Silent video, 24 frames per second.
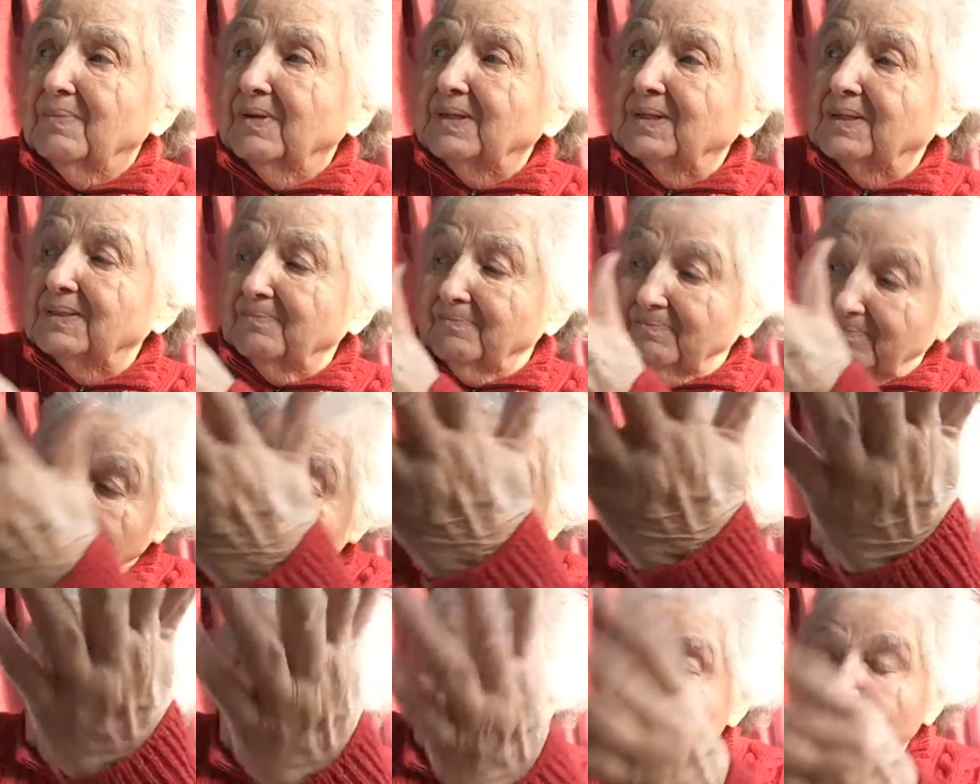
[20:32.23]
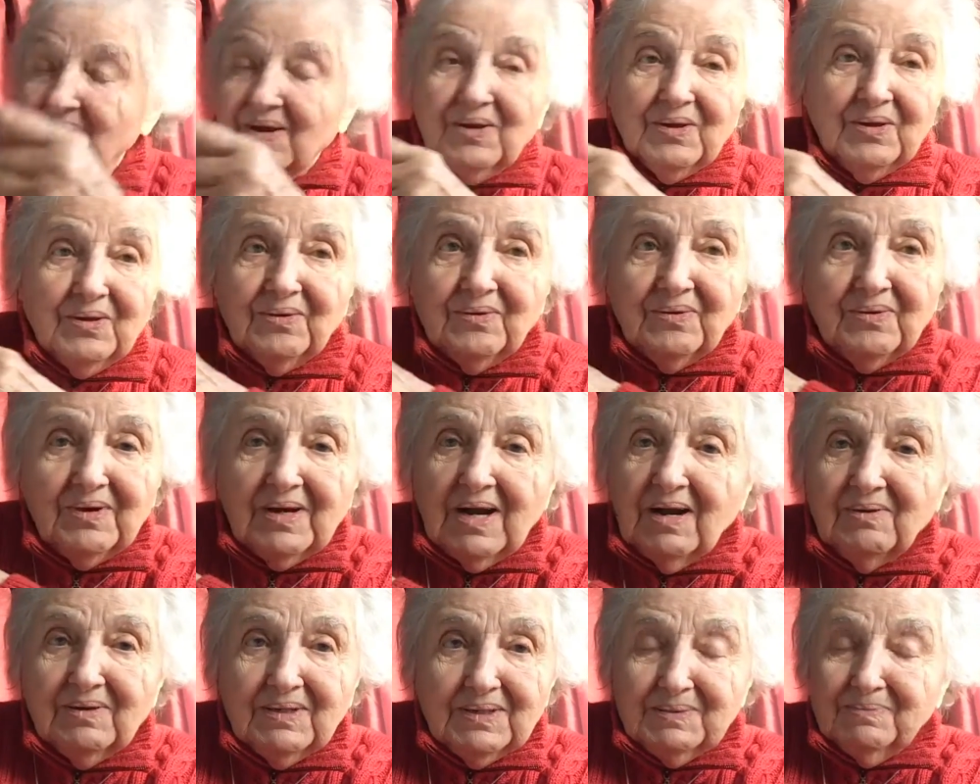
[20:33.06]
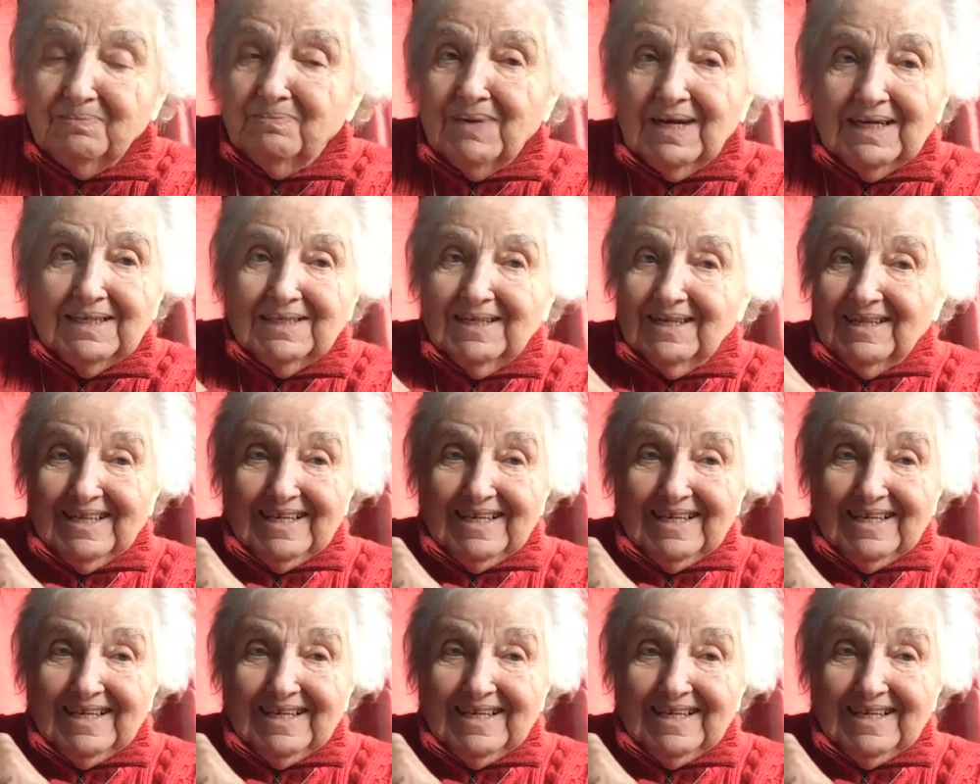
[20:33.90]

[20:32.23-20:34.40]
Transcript: but you don't measure